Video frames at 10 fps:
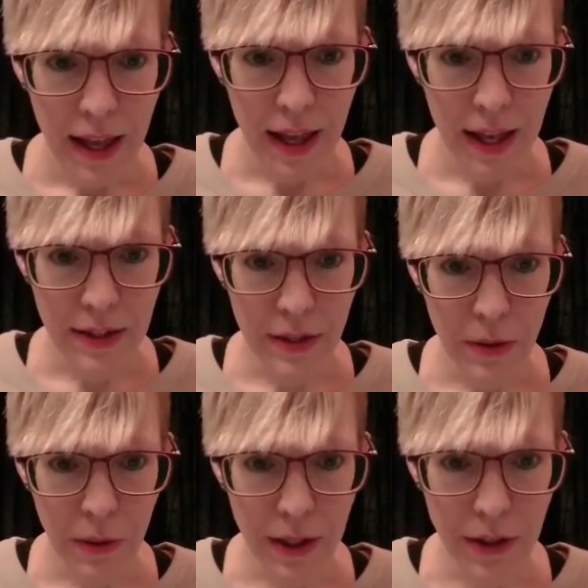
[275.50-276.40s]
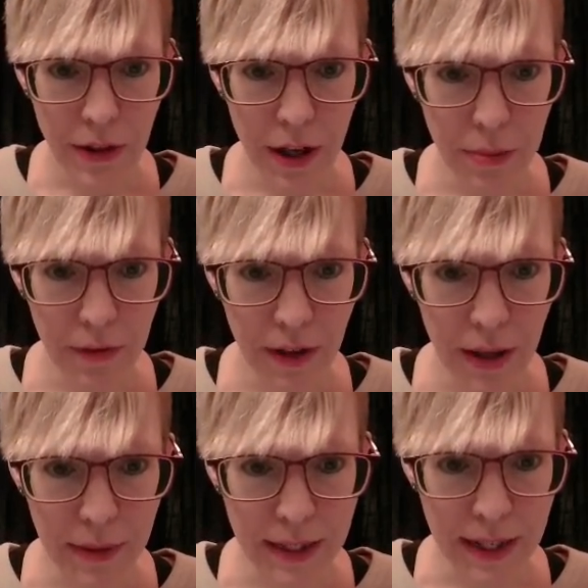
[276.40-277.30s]
And so here I
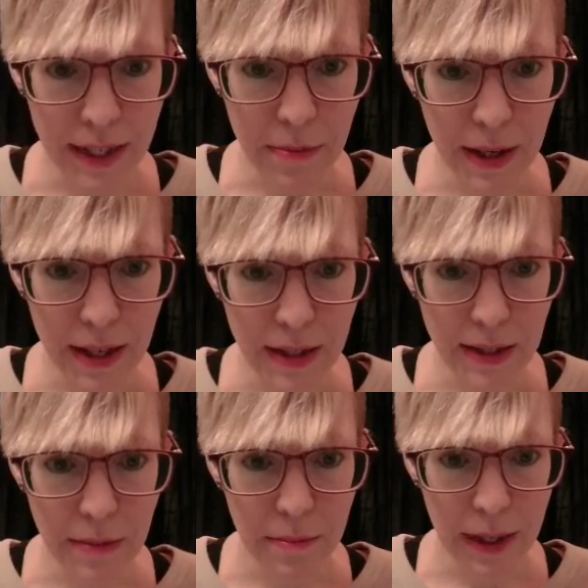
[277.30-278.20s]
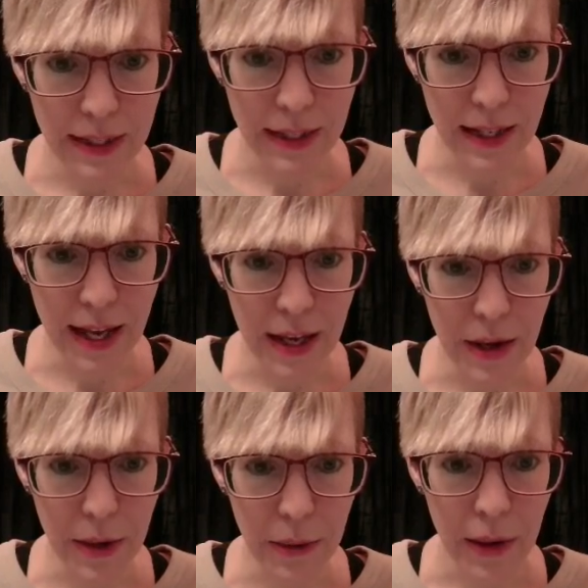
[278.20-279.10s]
provide my database, my
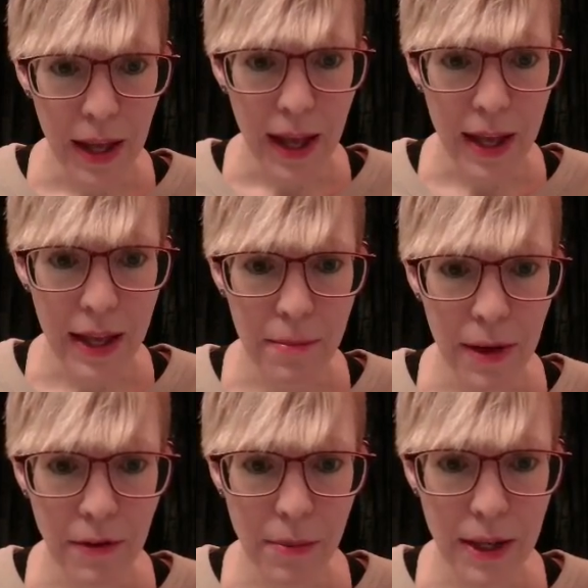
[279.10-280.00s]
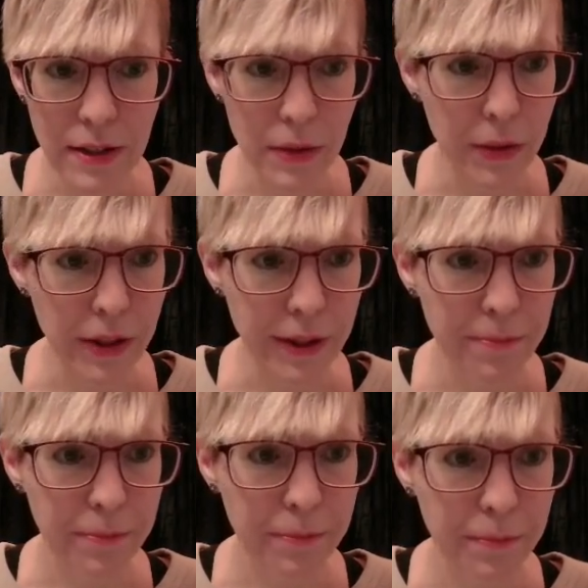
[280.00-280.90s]
DAO, and my
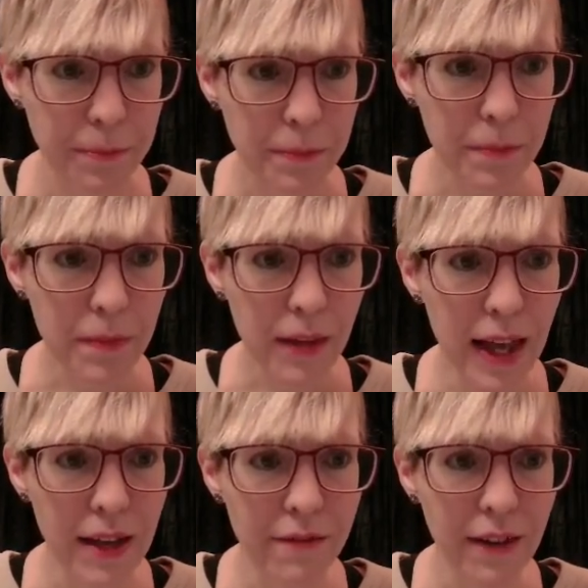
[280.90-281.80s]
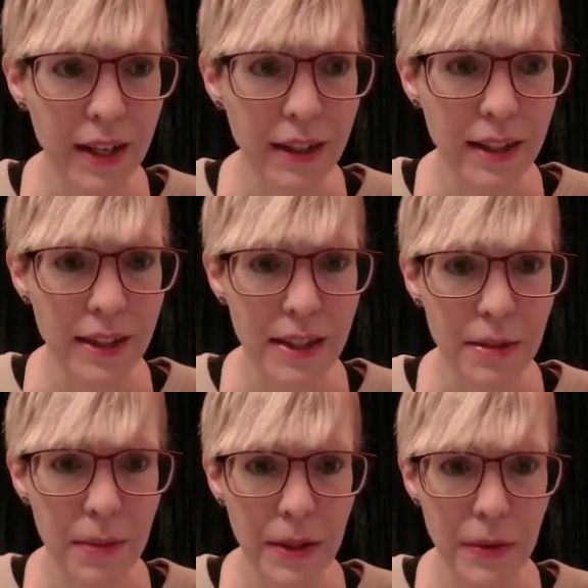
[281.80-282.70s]
repository. And finally, this
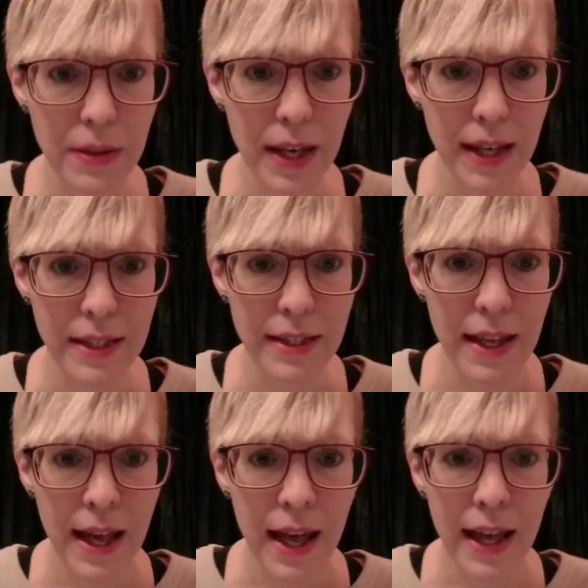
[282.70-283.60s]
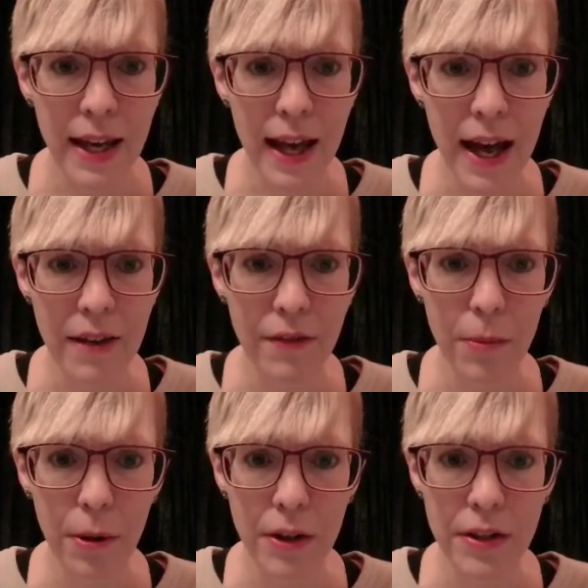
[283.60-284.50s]
is my use case, and I have
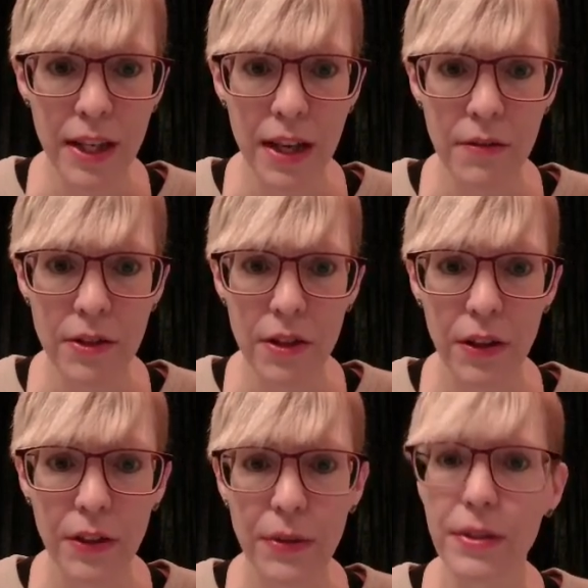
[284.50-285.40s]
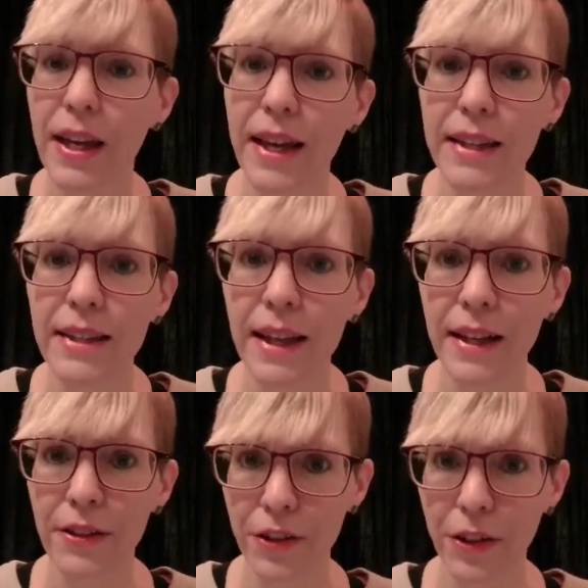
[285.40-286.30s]
a parse scan result use case,
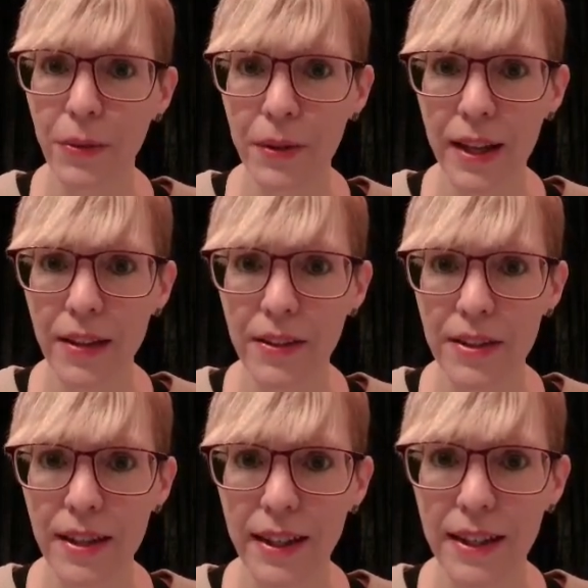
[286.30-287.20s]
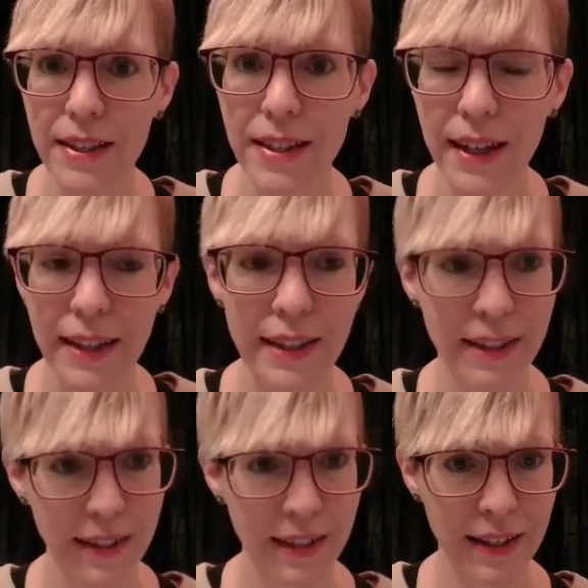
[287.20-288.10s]
and I'll show you what that looks like in a second.